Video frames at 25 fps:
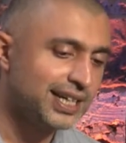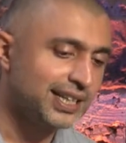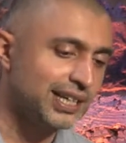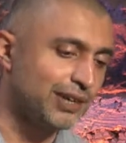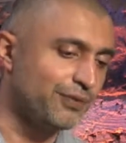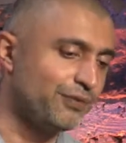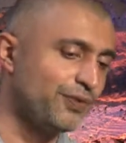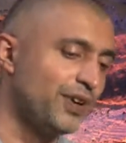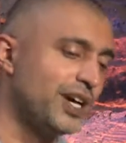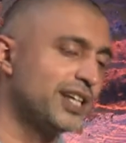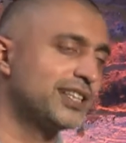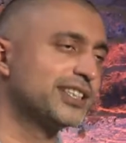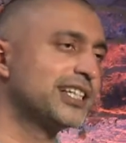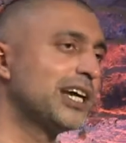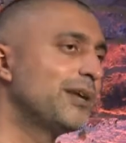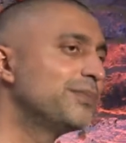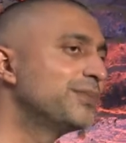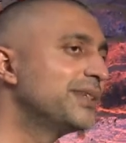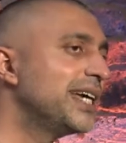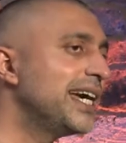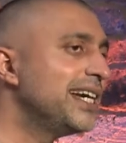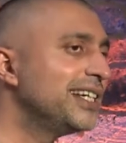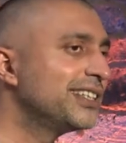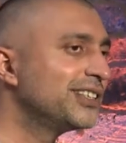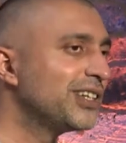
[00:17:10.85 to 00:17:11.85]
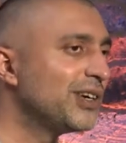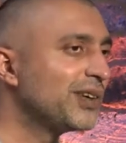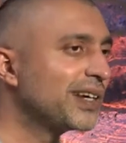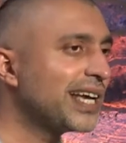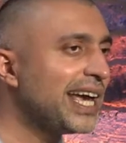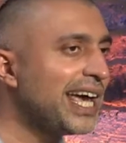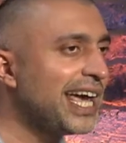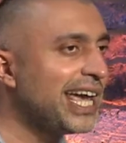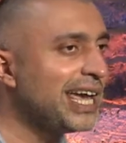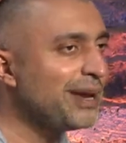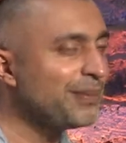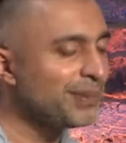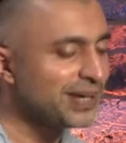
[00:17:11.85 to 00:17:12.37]
the first cup tastes
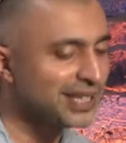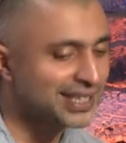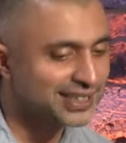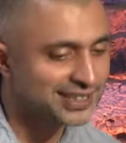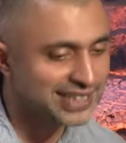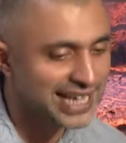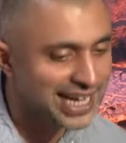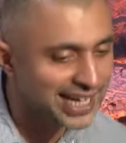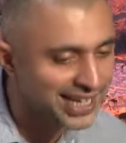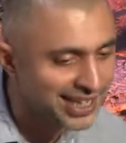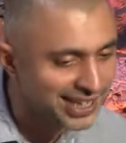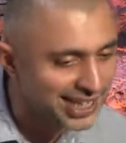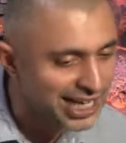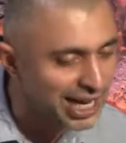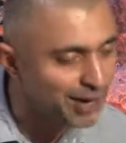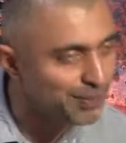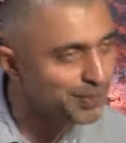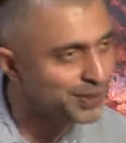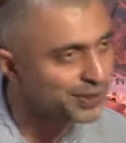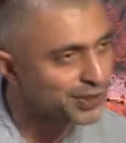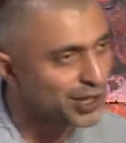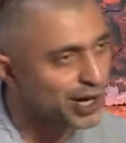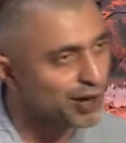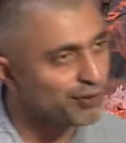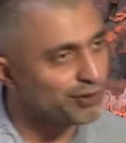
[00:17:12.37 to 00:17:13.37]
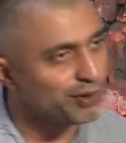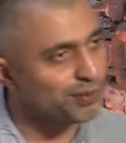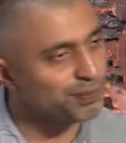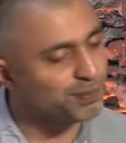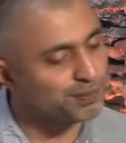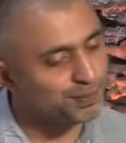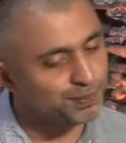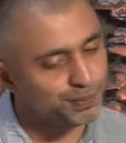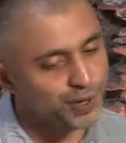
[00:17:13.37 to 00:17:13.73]
okay, but the second cup is over,